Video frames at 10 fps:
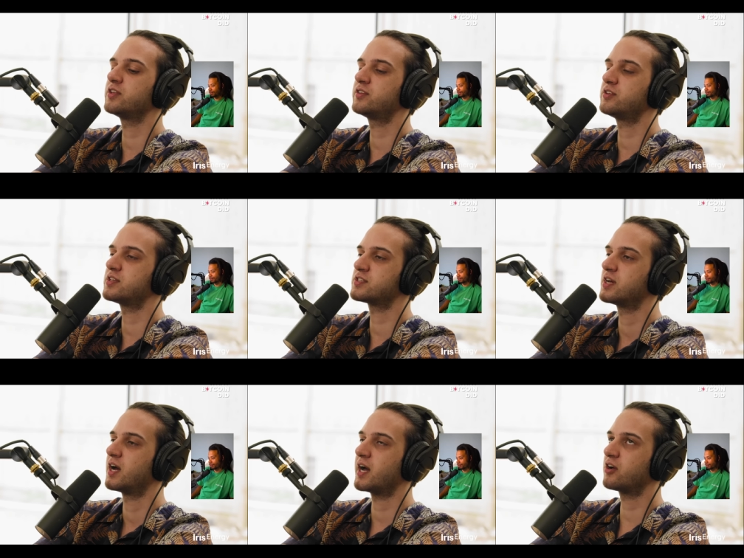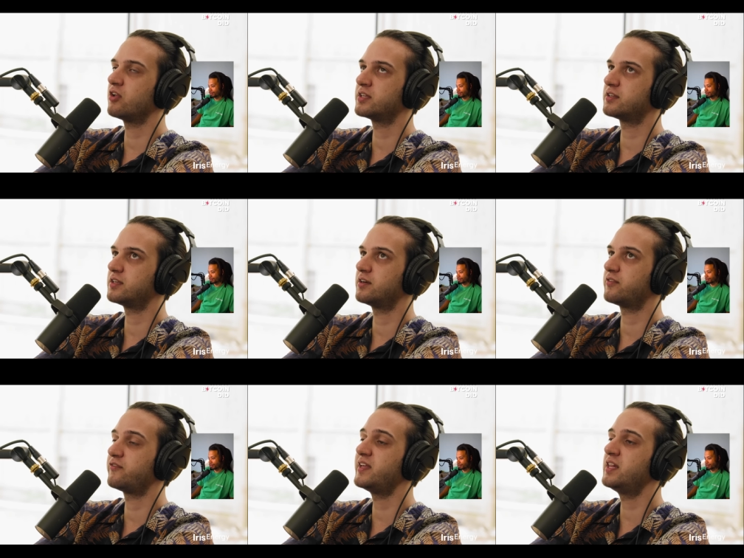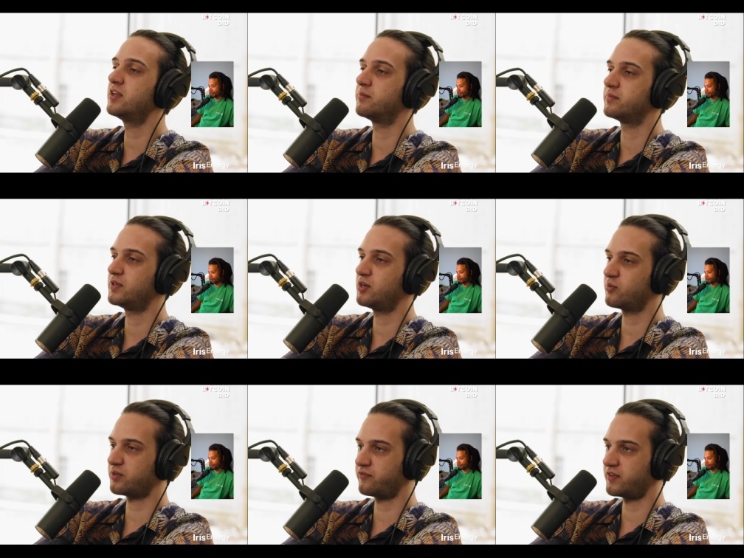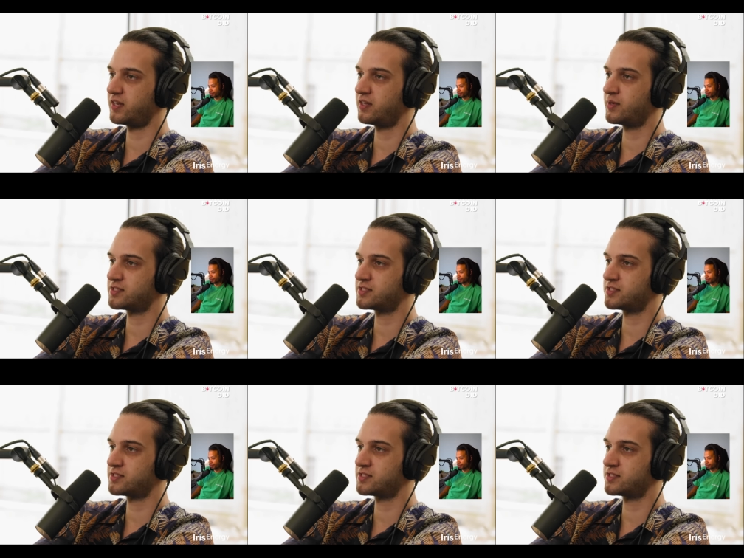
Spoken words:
into this, I call it findom. You know what findom